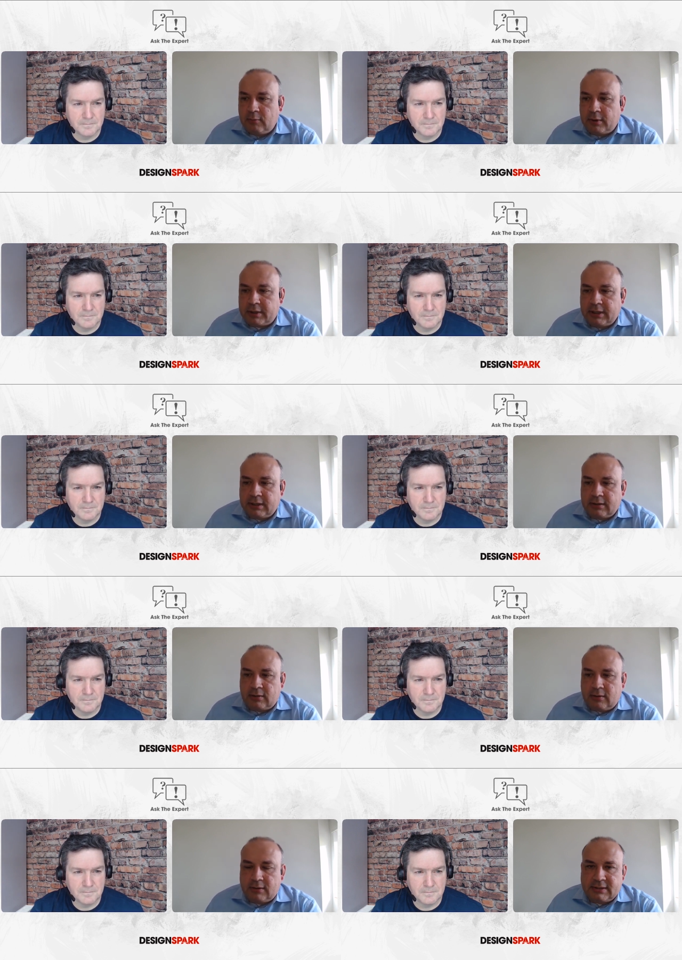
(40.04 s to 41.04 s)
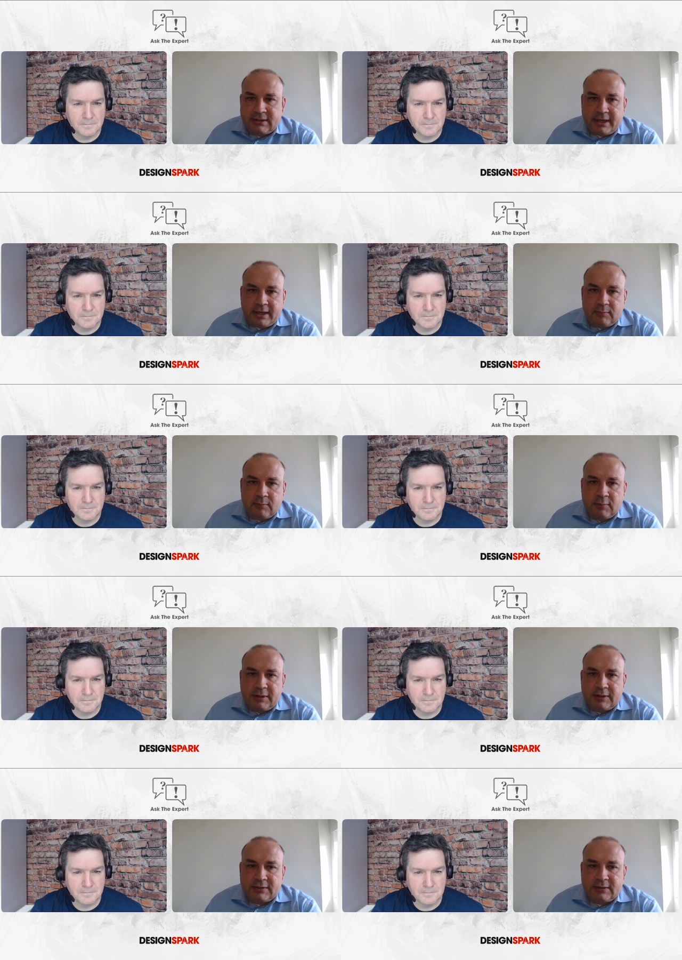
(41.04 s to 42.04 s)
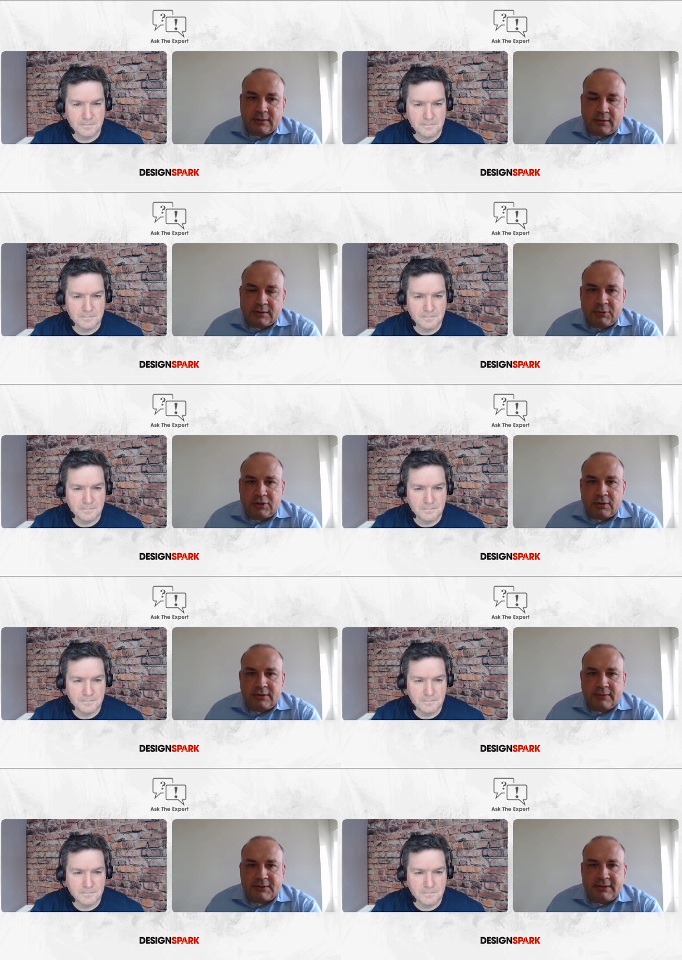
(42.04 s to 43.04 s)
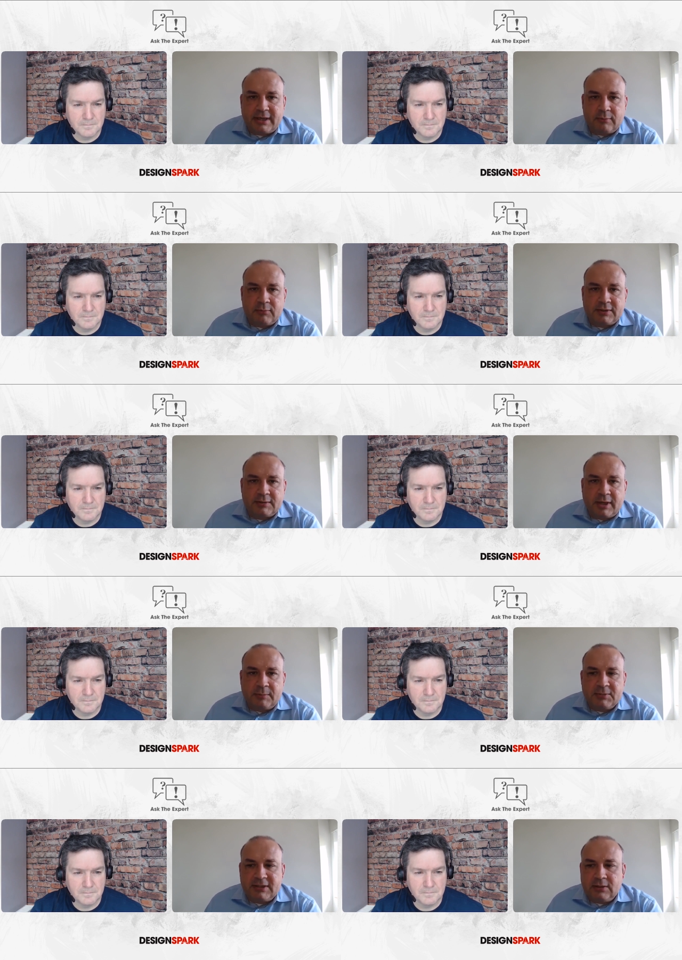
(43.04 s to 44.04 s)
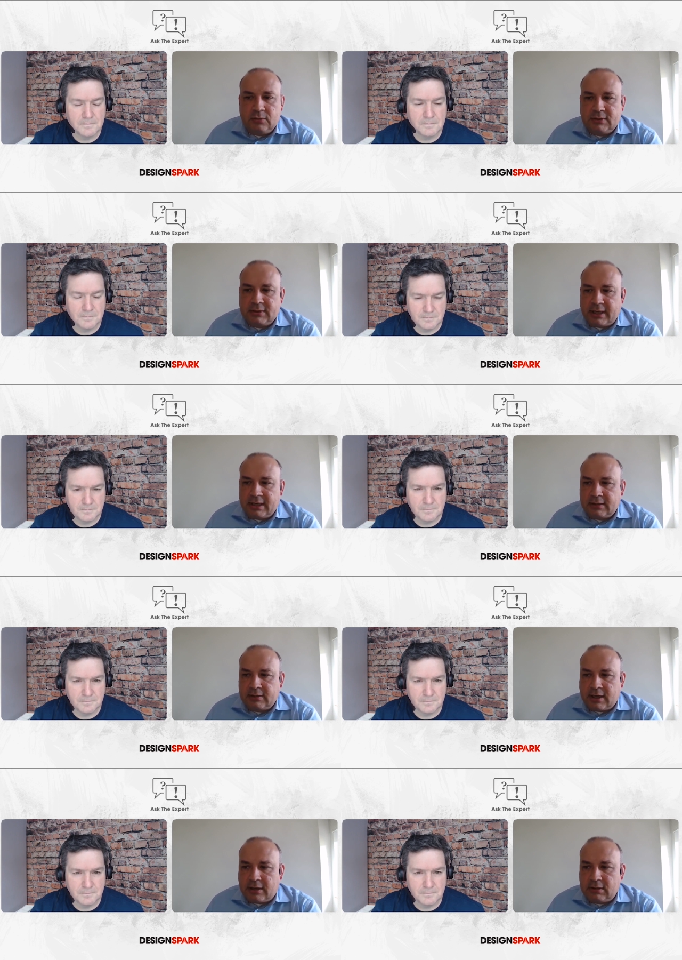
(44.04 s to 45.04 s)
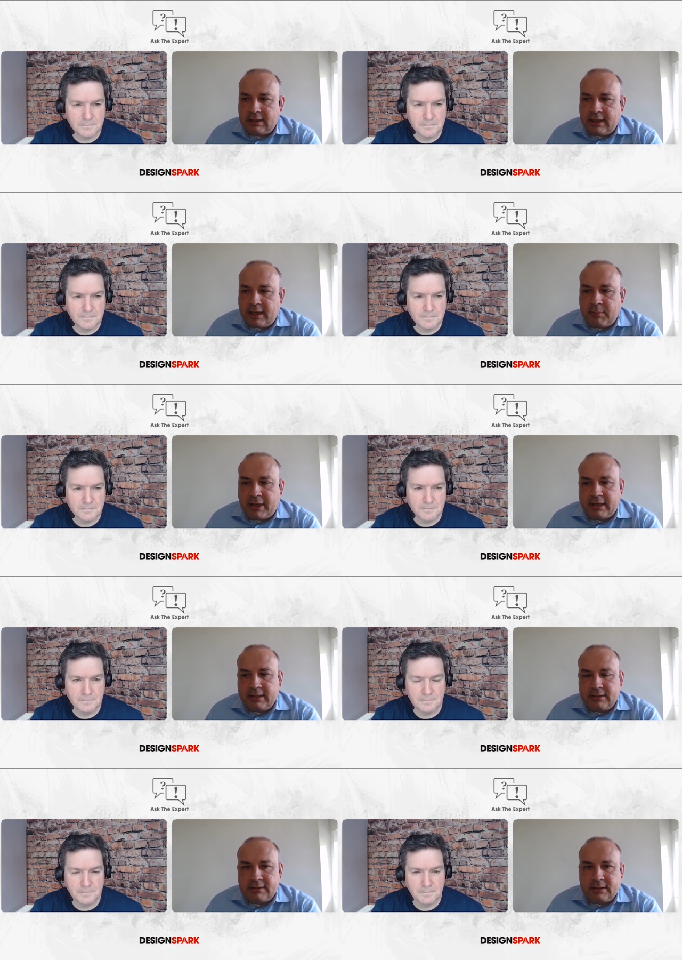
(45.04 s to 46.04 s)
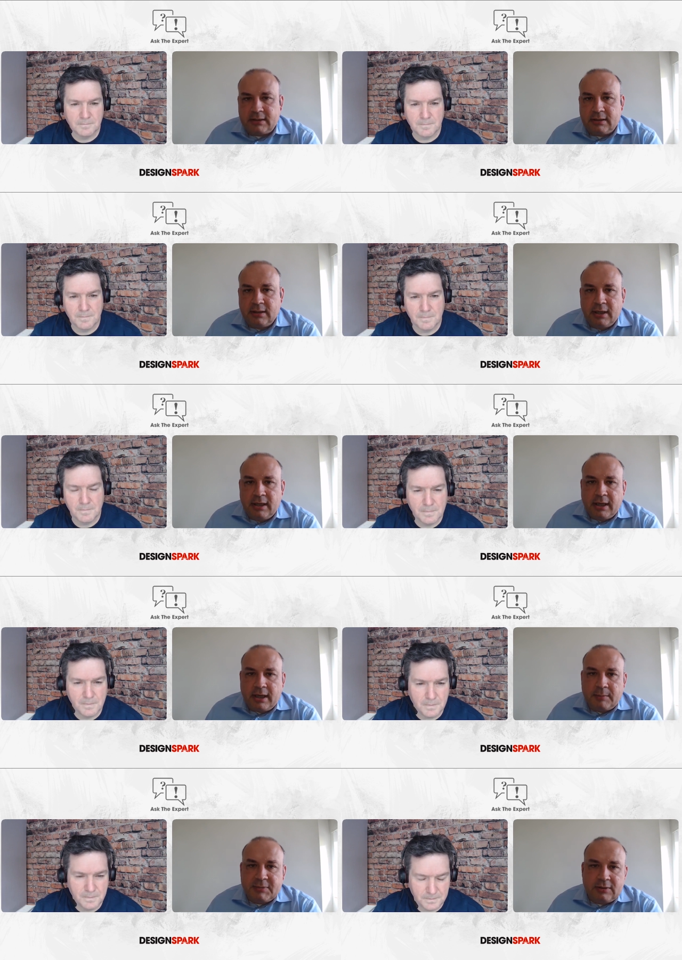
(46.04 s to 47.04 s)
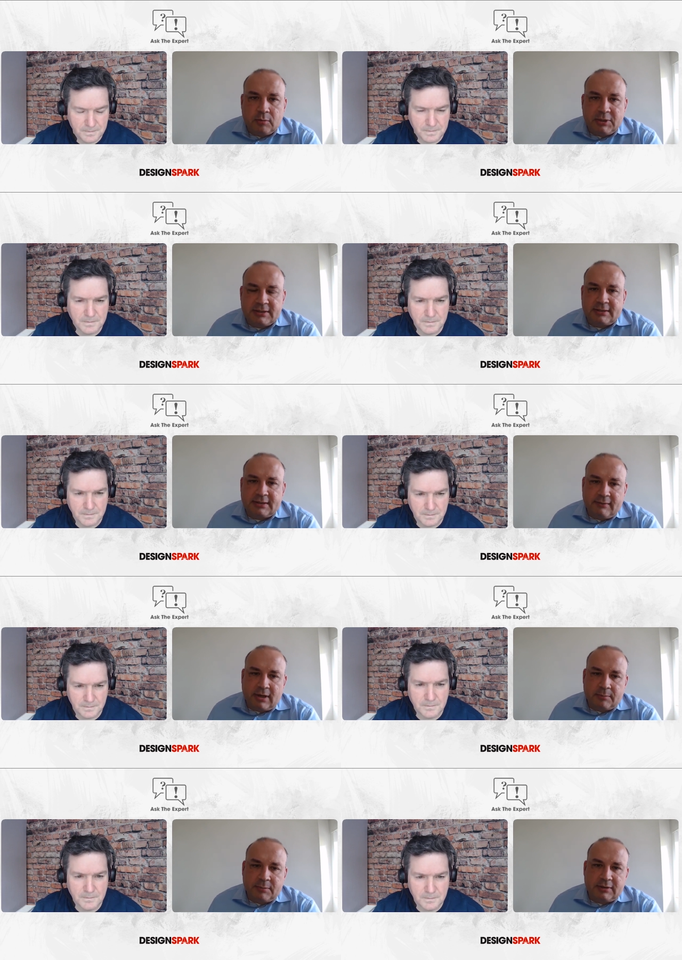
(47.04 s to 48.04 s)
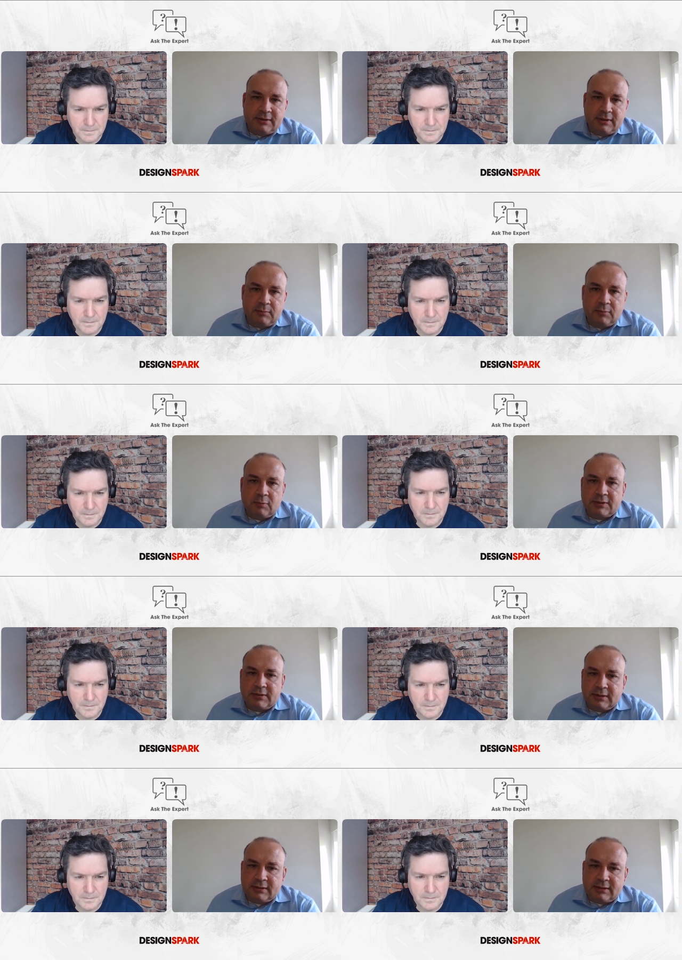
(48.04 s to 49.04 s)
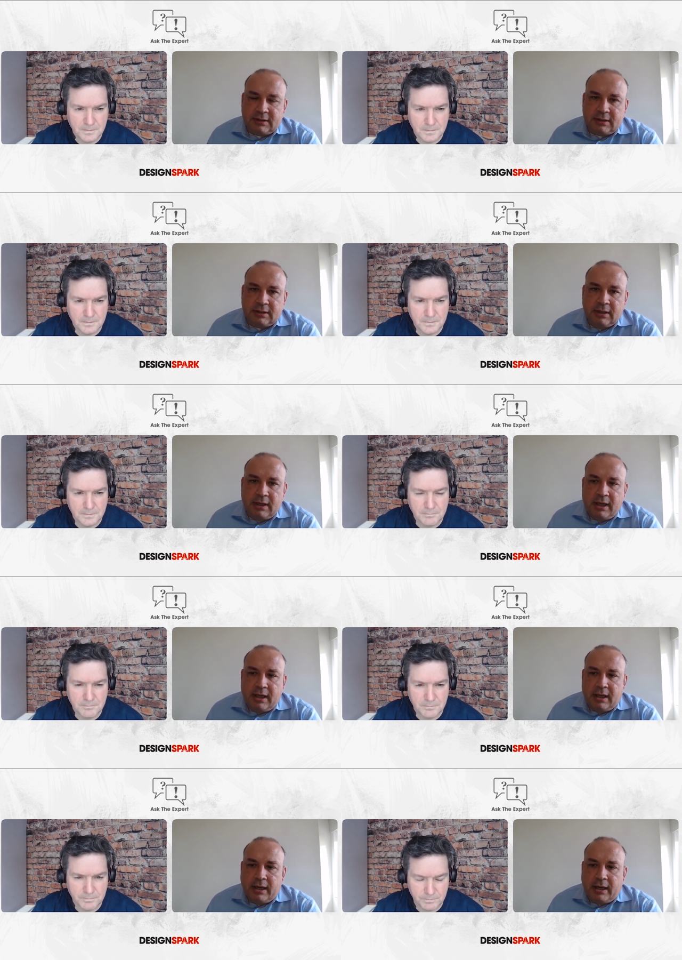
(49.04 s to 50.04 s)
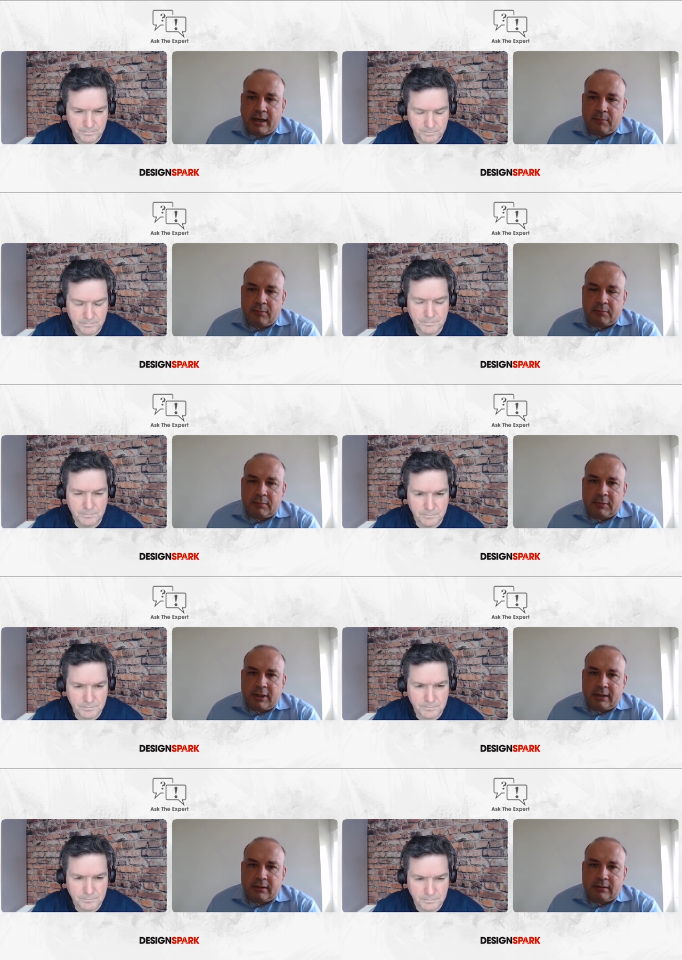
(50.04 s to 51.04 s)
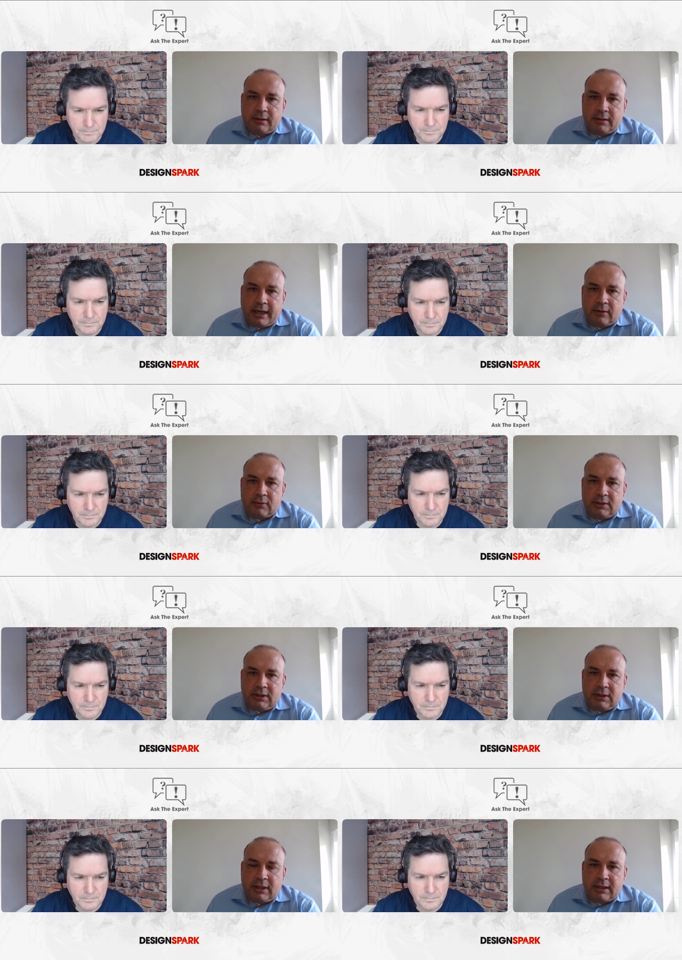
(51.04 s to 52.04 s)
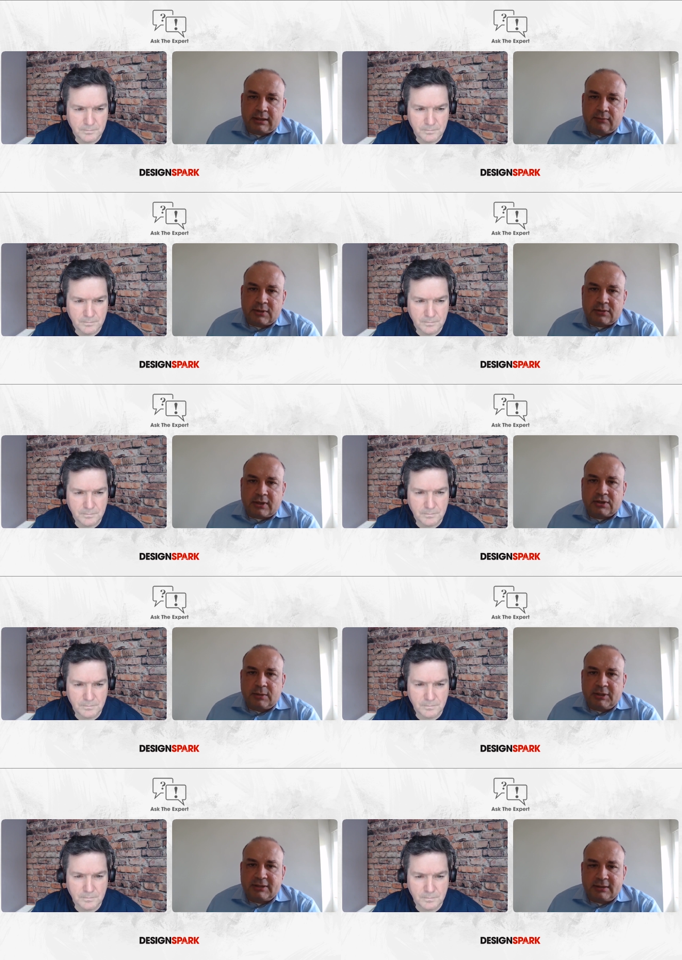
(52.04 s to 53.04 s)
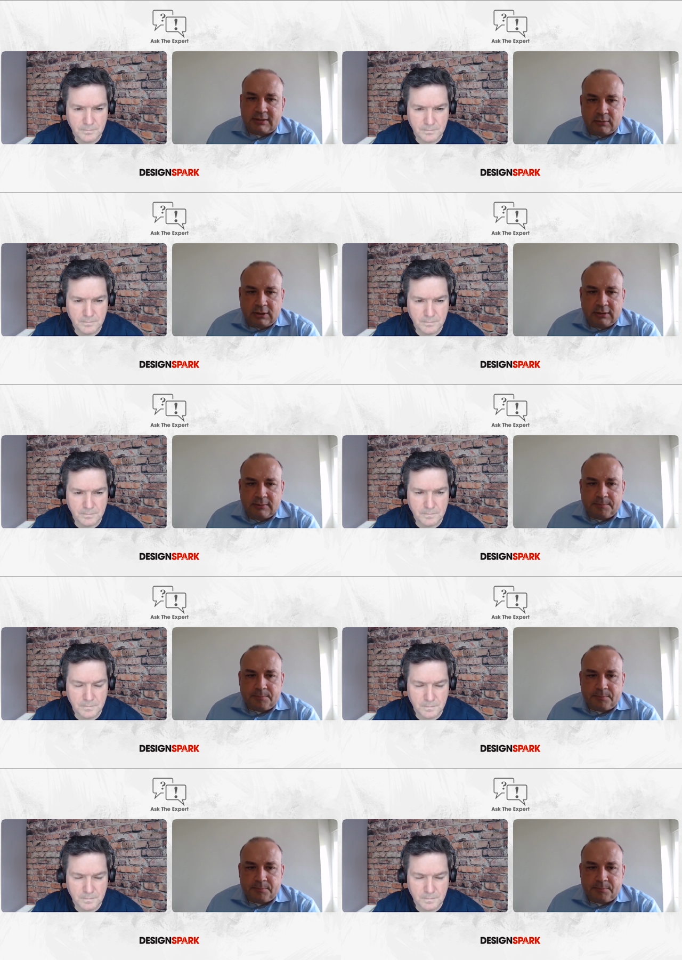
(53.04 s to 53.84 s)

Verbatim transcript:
Speaker 1: working all the time with, or the majority of the time with MCUs, and currently I'm heading the MCU business development team within the um, IoT and infrastructure business unit.